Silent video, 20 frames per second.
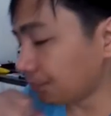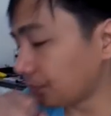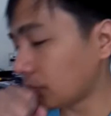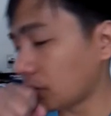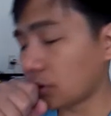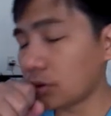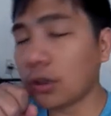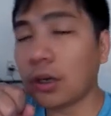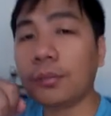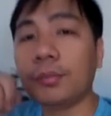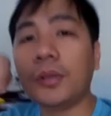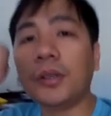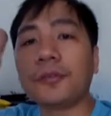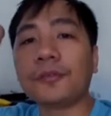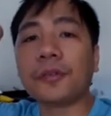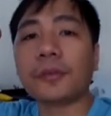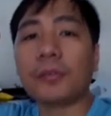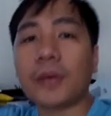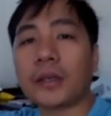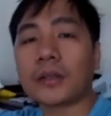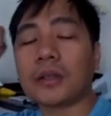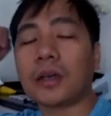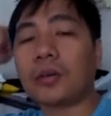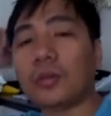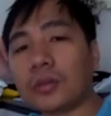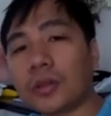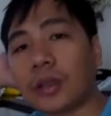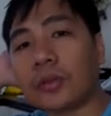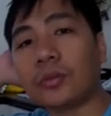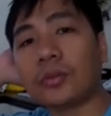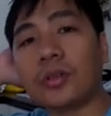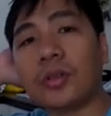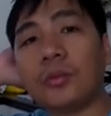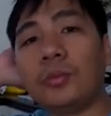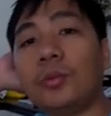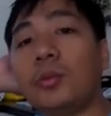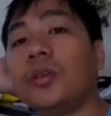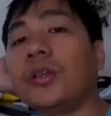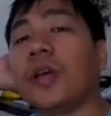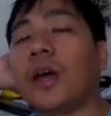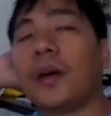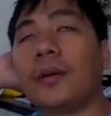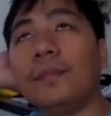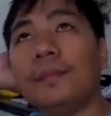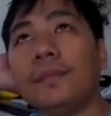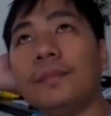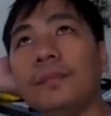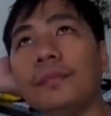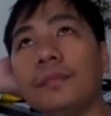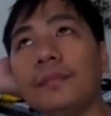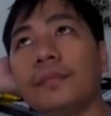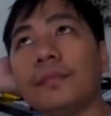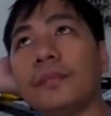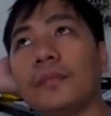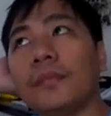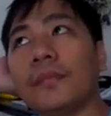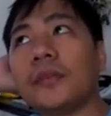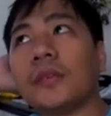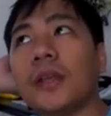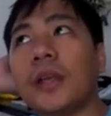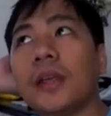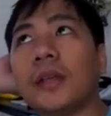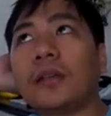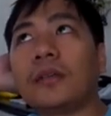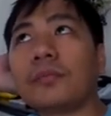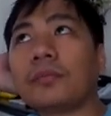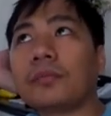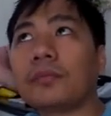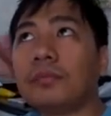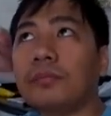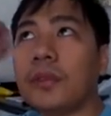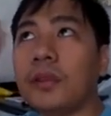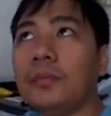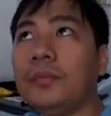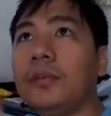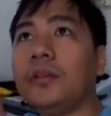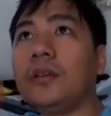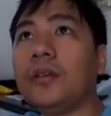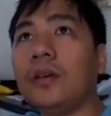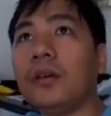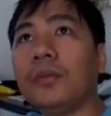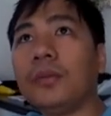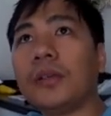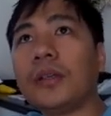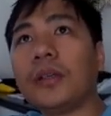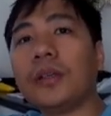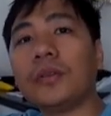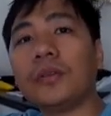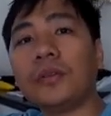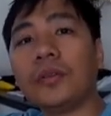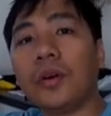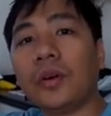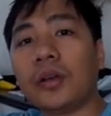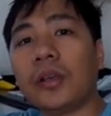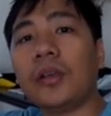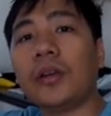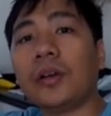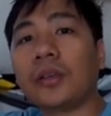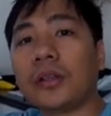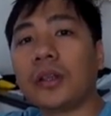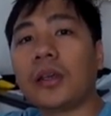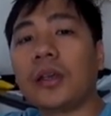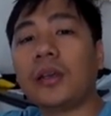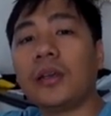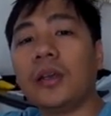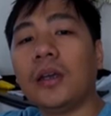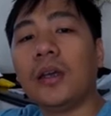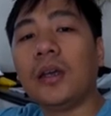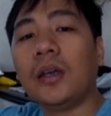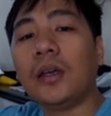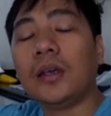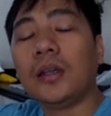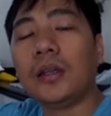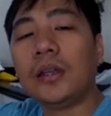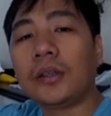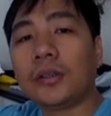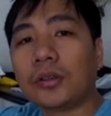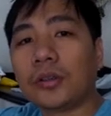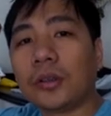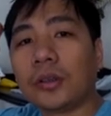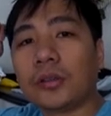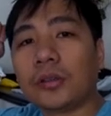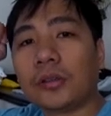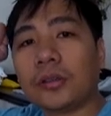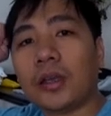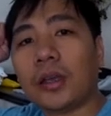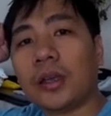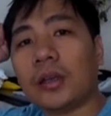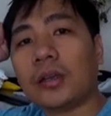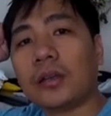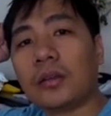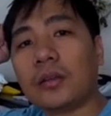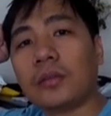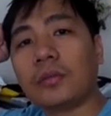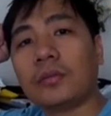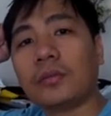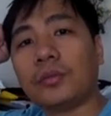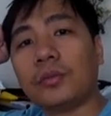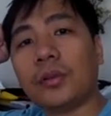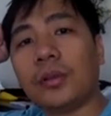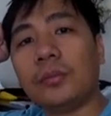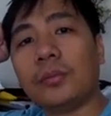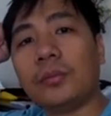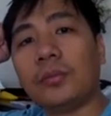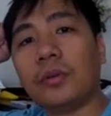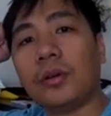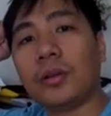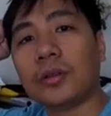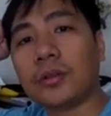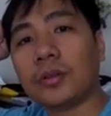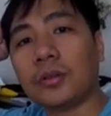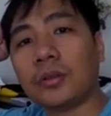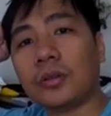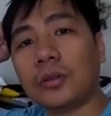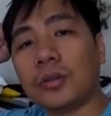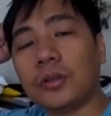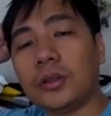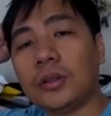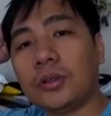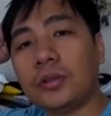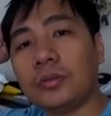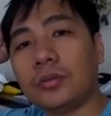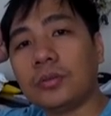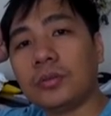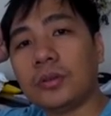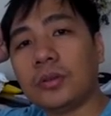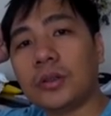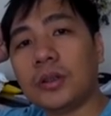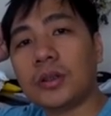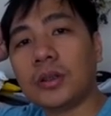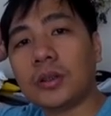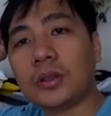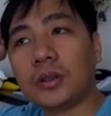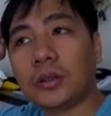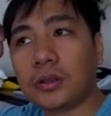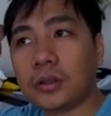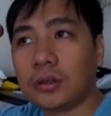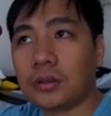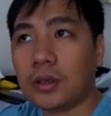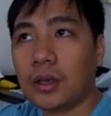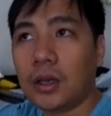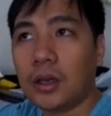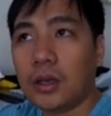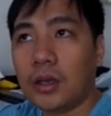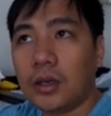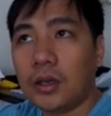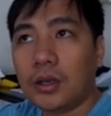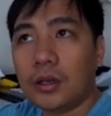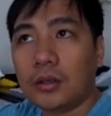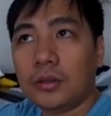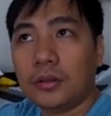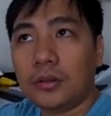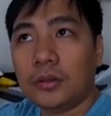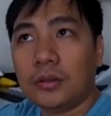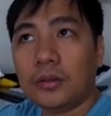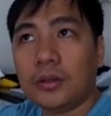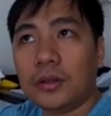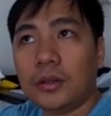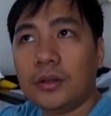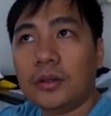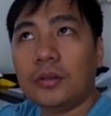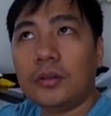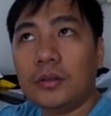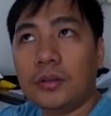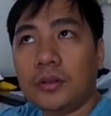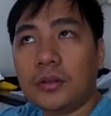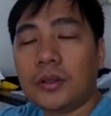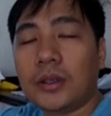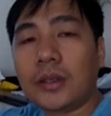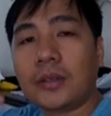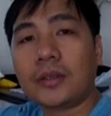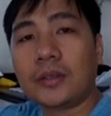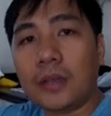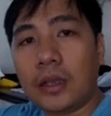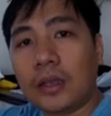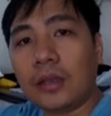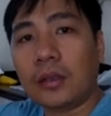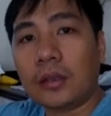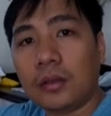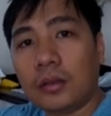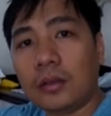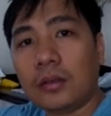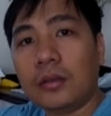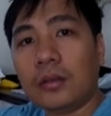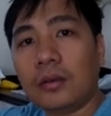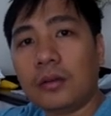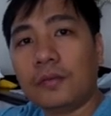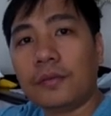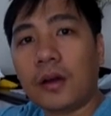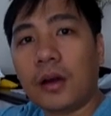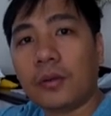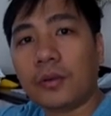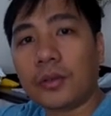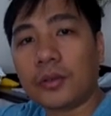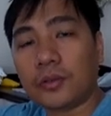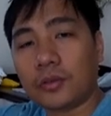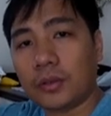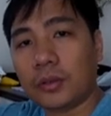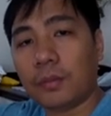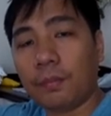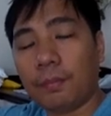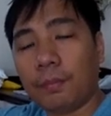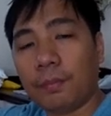traveling from Asakusa to Shibuya. And then maybe going into Don Quixote later on. And we'll also continue. This is the 6th day of our trip